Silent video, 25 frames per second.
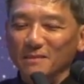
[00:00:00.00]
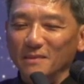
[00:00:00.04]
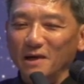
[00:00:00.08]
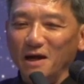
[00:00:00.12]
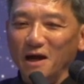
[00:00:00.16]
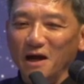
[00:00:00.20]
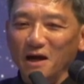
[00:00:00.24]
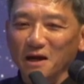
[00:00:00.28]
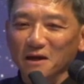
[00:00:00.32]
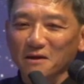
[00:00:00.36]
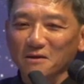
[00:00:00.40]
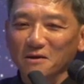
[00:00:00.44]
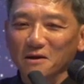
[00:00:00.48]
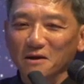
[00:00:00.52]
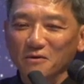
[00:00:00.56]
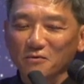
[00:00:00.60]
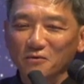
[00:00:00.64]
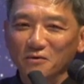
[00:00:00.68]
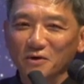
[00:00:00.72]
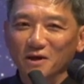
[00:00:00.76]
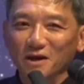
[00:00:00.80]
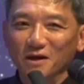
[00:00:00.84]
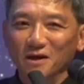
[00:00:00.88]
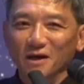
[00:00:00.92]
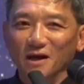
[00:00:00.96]
I
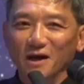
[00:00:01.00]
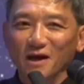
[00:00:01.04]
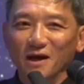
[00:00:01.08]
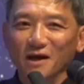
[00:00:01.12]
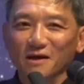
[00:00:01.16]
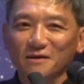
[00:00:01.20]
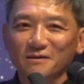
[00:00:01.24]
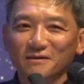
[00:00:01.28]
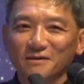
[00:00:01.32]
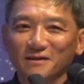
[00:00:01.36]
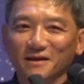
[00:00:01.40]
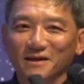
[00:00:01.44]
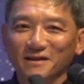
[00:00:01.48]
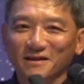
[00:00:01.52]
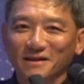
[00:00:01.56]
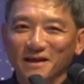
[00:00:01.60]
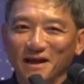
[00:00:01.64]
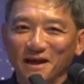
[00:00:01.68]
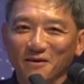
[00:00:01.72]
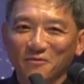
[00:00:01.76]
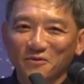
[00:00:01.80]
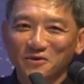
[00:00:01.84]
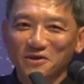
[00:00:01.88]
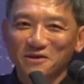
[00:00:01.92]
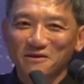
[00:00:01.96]
realized that
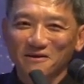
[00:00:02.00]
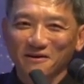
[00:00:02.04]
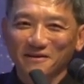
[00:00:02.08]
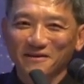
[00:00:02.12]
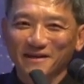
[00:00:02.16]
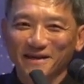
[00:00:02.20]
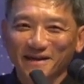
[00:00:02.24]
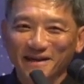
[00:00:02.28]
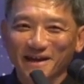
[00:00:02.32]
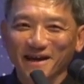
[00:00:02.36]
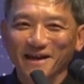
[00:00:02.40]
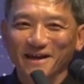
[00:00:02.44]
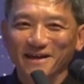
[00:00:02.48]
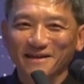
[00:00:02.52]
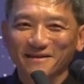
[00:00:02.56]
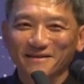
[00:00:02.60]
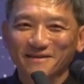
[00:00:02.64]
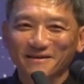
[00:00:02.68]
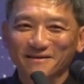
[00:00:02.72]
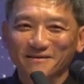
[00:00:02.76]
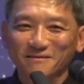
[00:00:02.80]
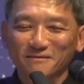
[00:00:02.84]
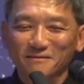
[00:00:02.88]
that was not the case.